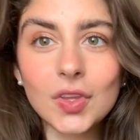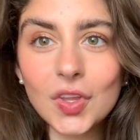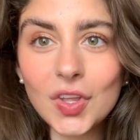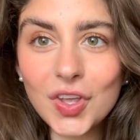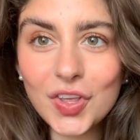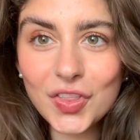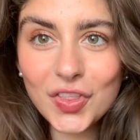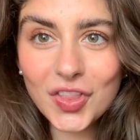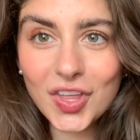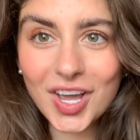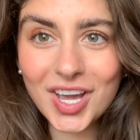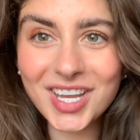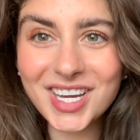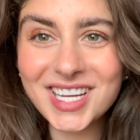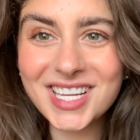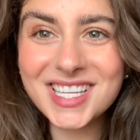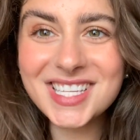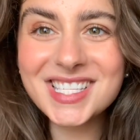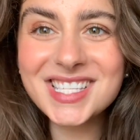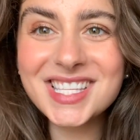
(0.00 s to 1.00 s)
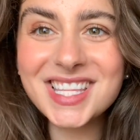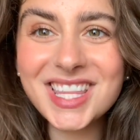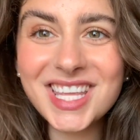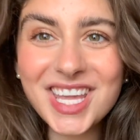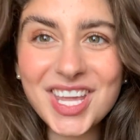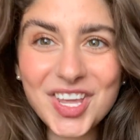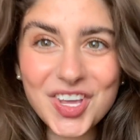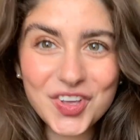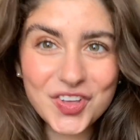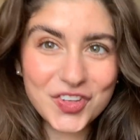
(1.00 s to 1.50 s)
And that is
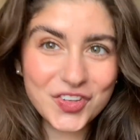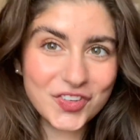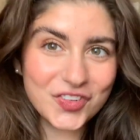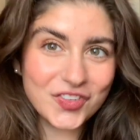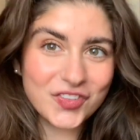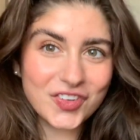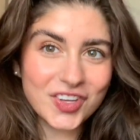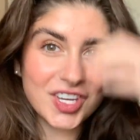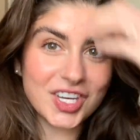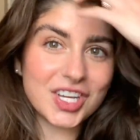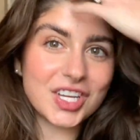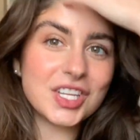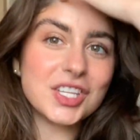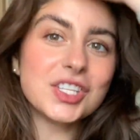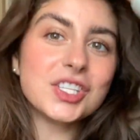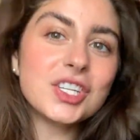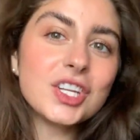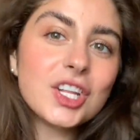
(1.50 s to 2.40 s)
the finished